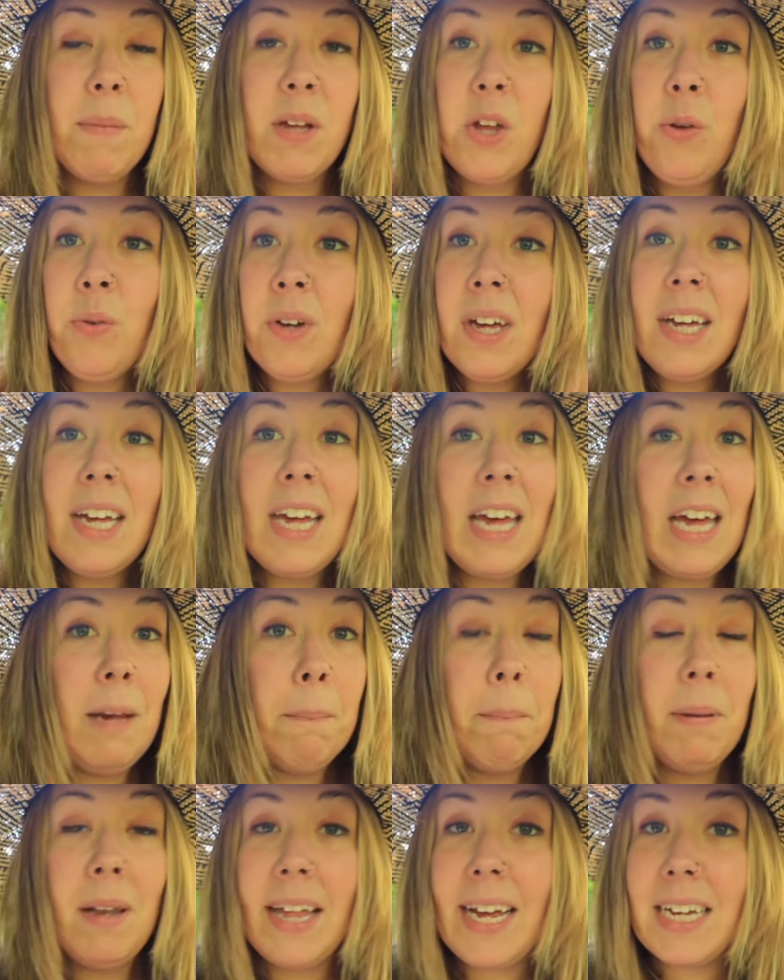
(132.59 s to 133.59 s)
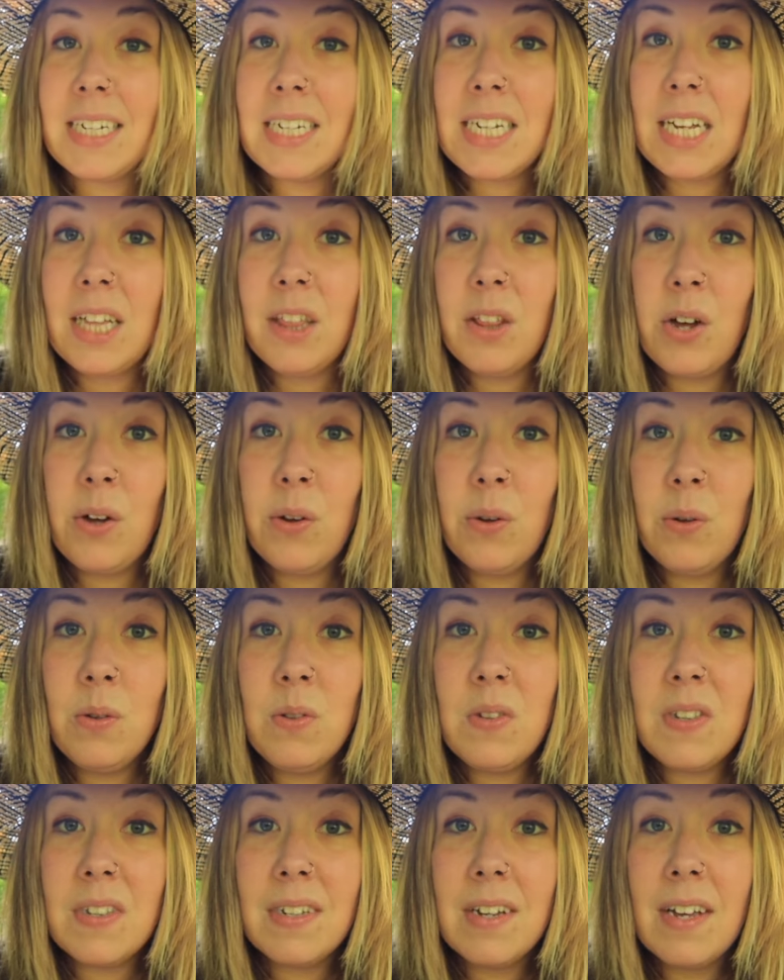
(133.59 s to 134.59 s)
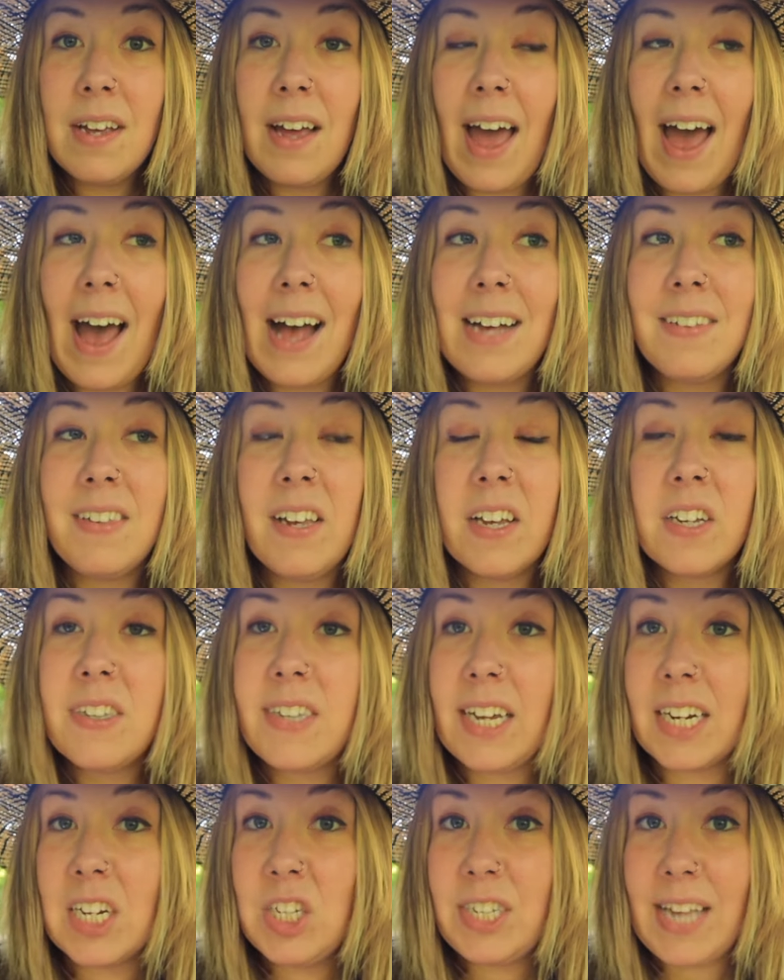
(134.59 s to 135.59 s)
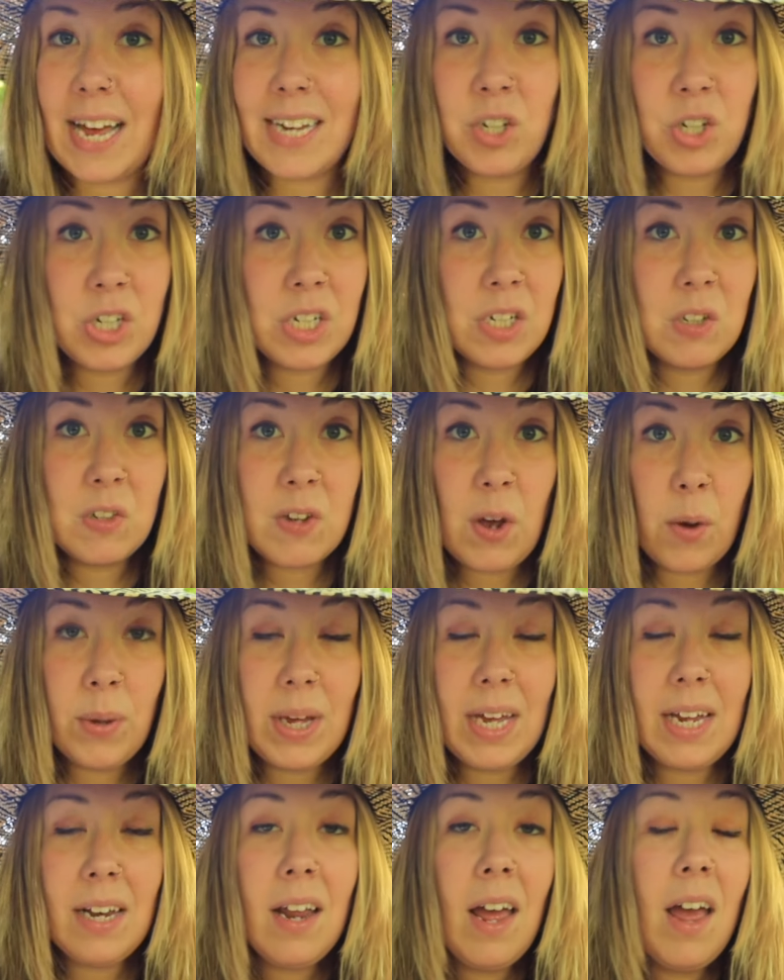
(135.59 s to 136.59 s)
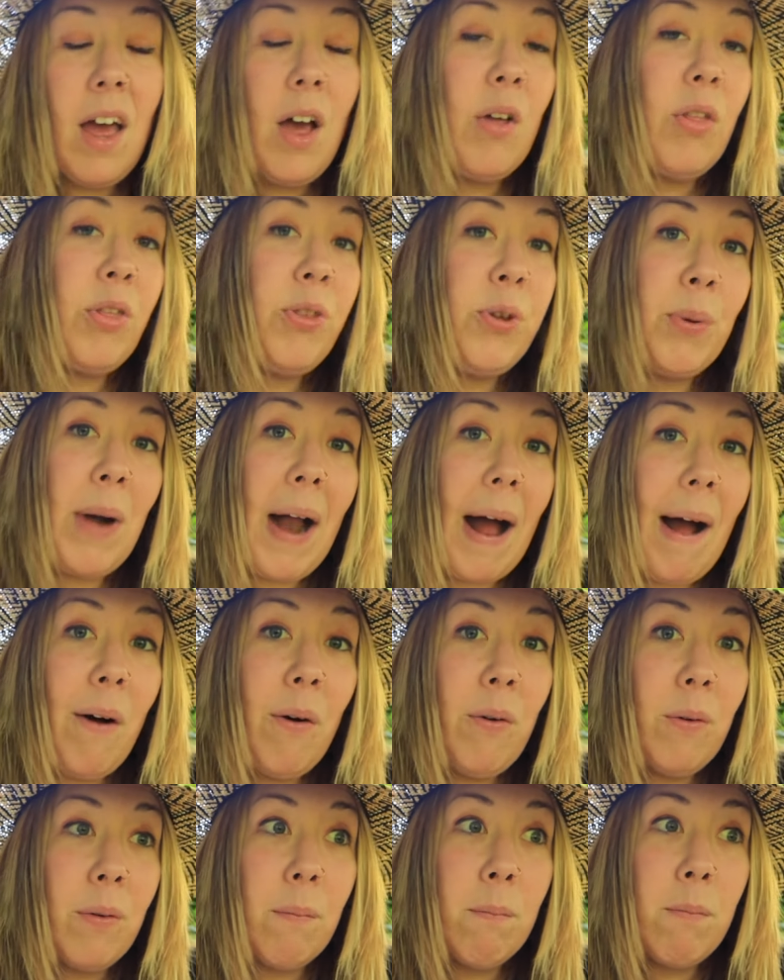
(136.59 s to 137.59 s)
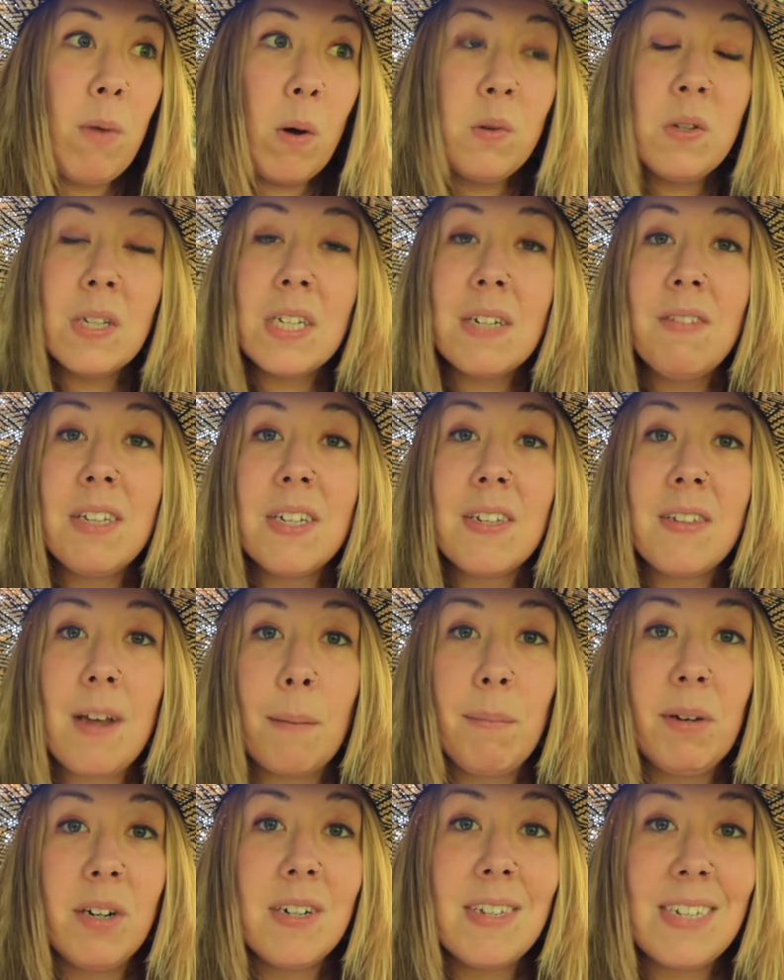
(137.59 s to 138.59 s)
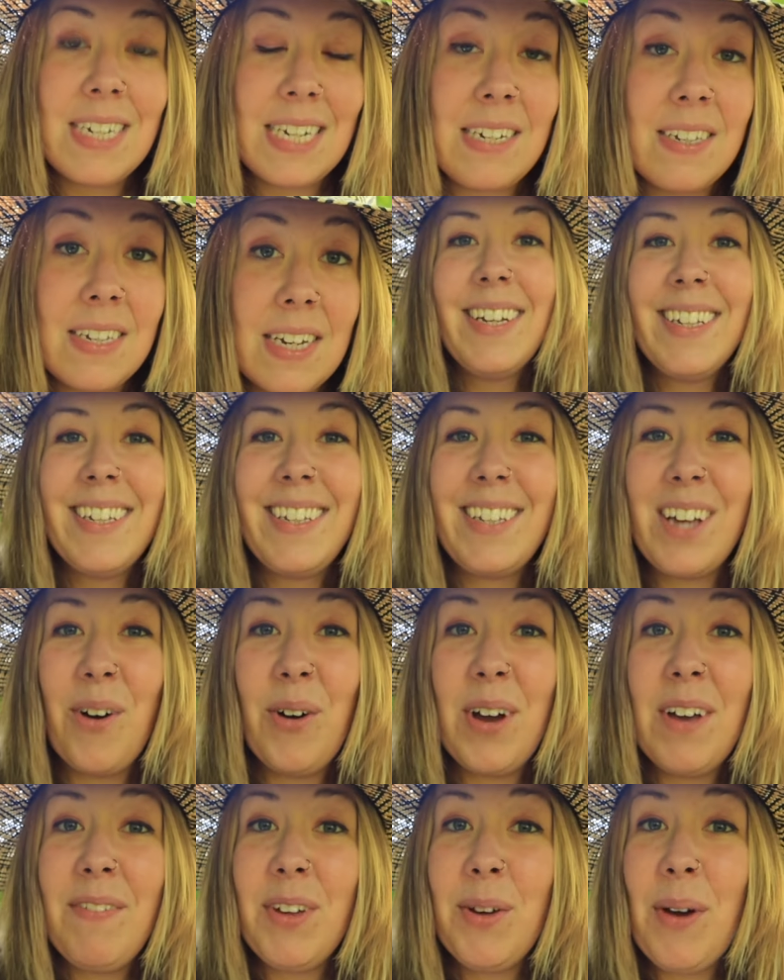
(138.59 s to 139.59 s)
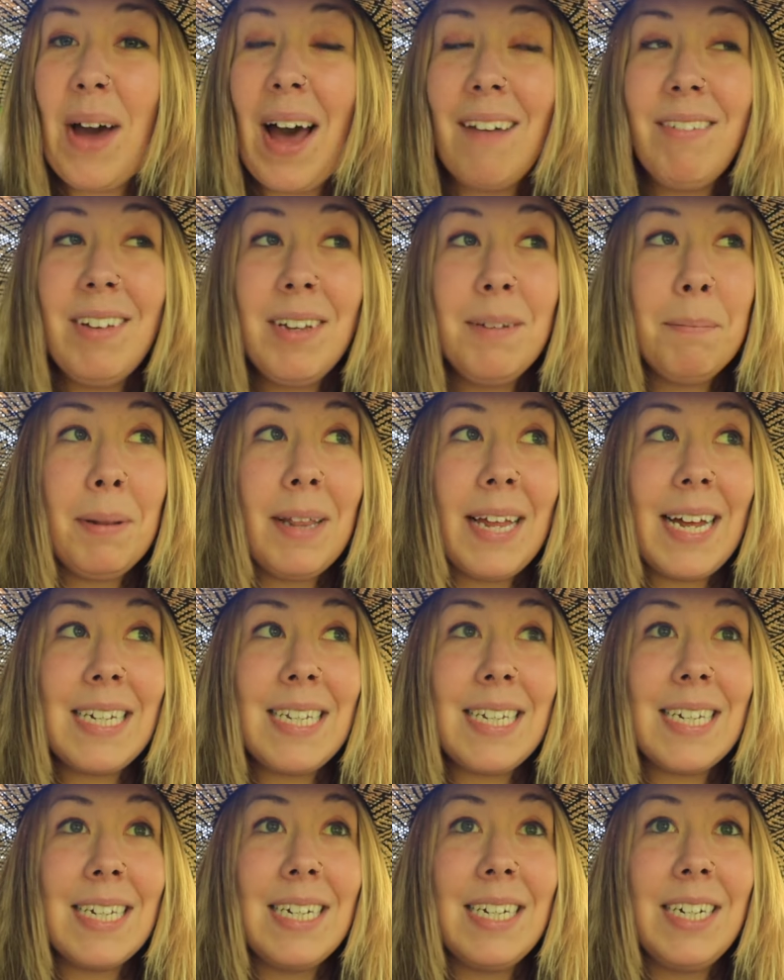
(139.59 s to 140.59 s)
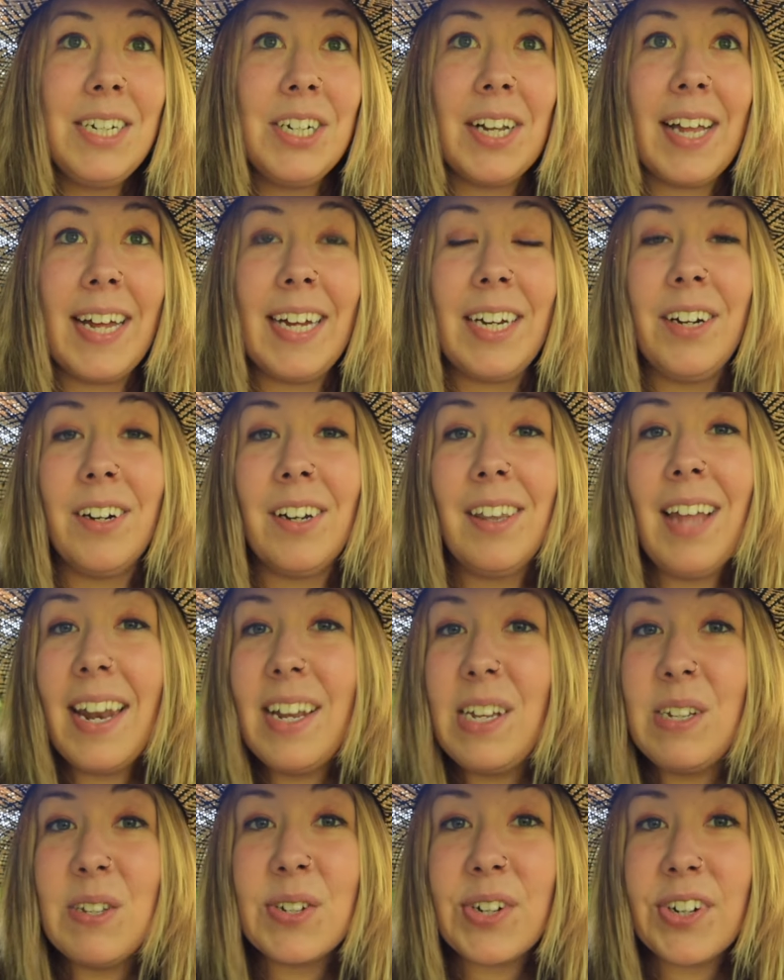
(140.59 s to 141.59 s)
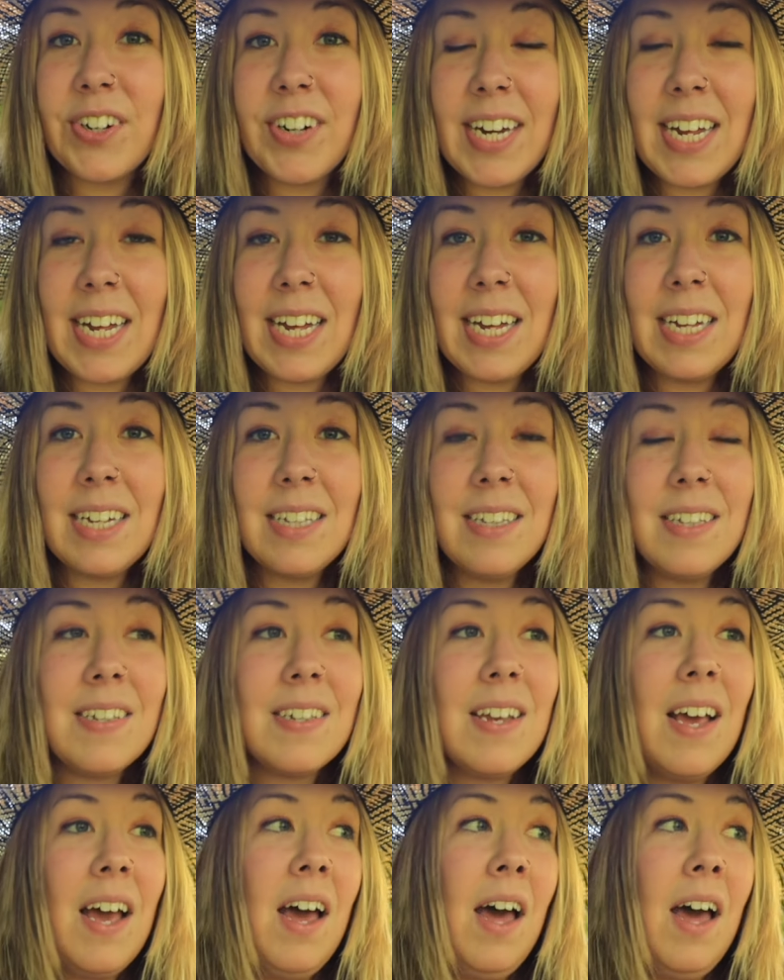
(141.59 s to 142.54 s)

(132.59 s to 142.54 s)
you can keep planting those as succession sowing throughout most of the summer season. So if you haven't planted your lettuce greens,